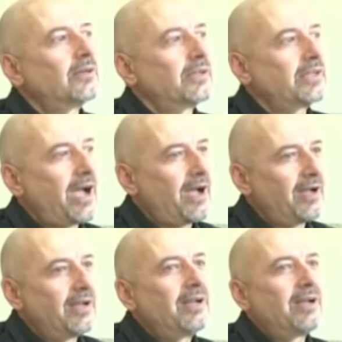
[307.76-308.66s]
Yeah,
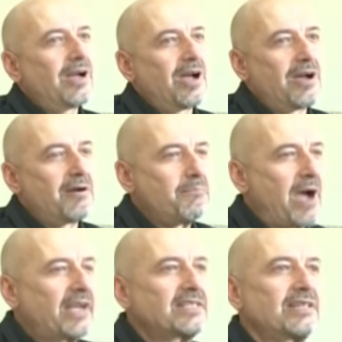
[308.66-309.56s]

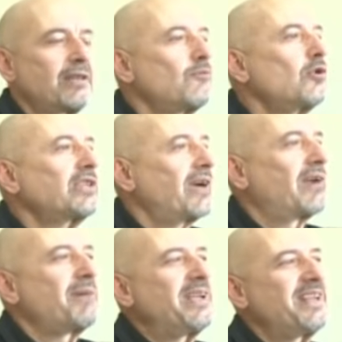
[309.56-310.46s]
magazine,
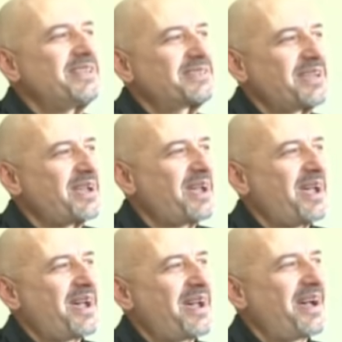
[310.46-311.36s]
whatever. I mean, is
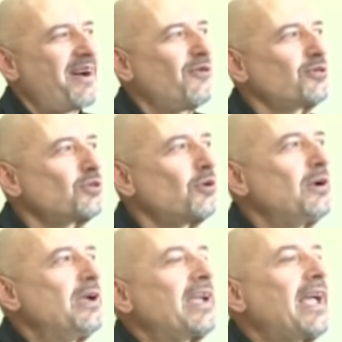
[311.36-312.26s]

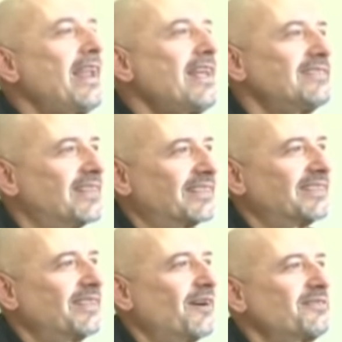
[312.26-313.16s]
also calendar,
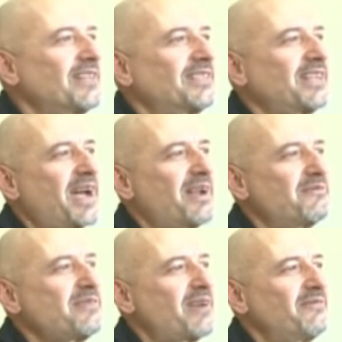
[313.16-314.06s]
no? That
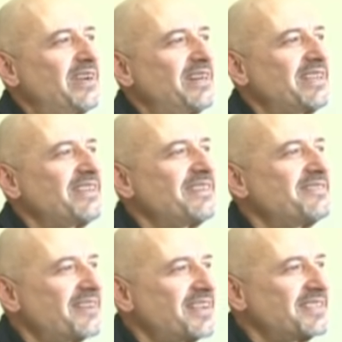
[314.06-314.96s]
we are very
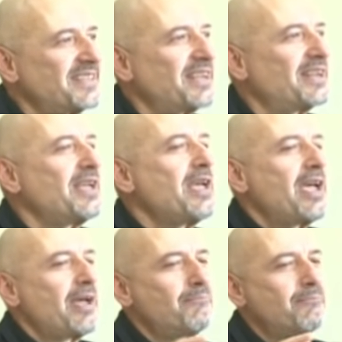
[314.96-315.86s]
interested in.
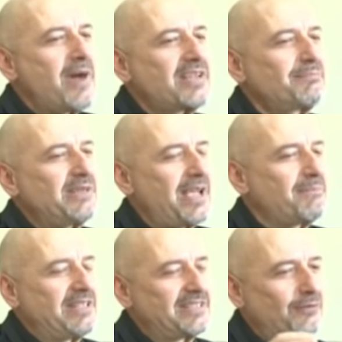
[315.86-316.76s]
Must be, I
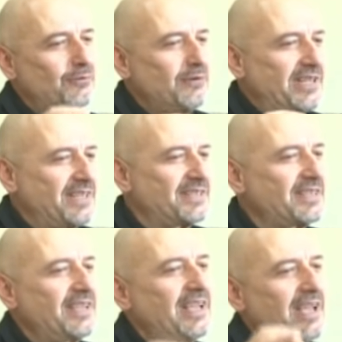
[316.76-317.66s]
mean, the rule
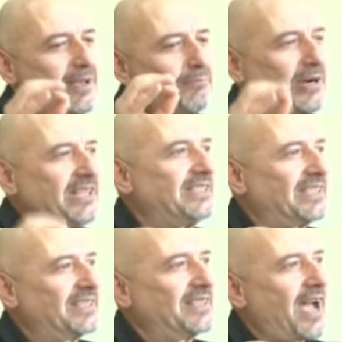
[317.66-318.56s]
is
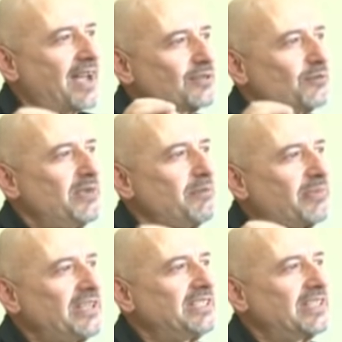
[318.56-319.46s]
printed, has to be
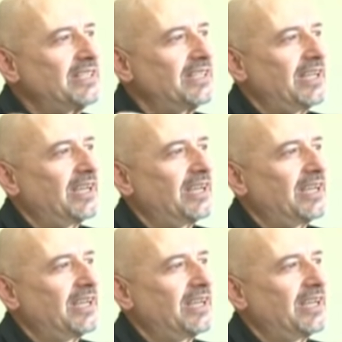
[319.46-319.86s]
printed